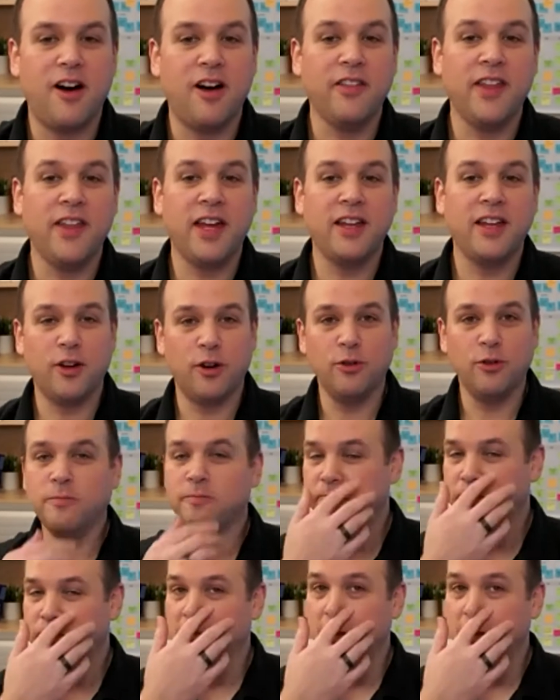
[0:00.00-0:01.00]
On that
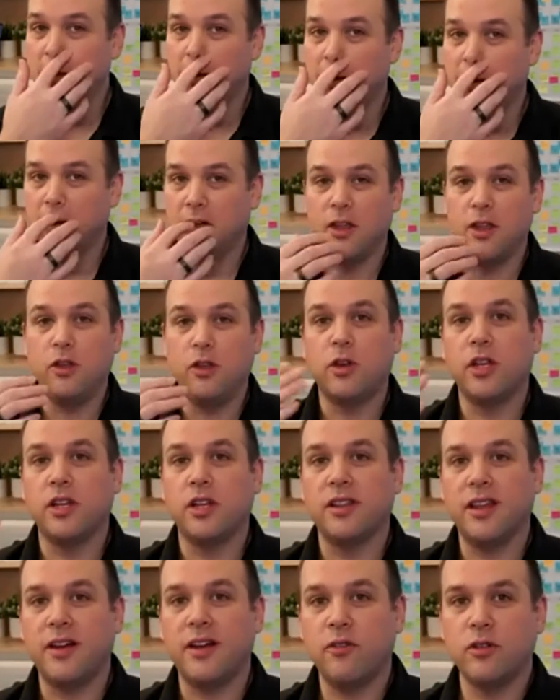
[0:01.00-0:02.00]
note, you
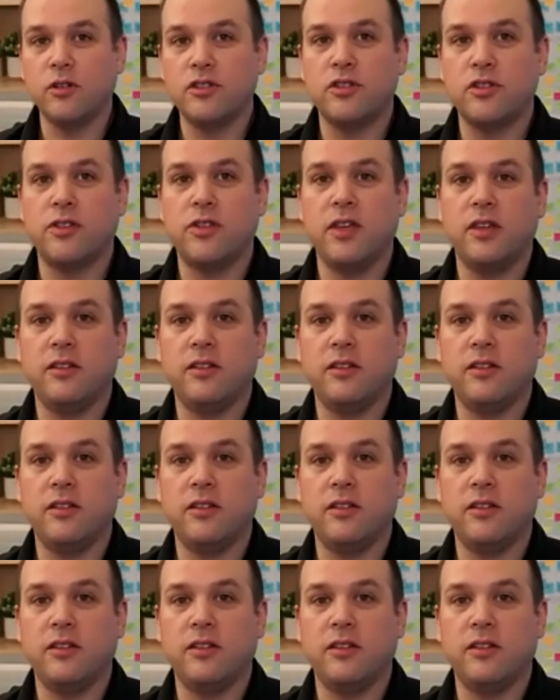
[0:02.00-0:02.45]
can leverage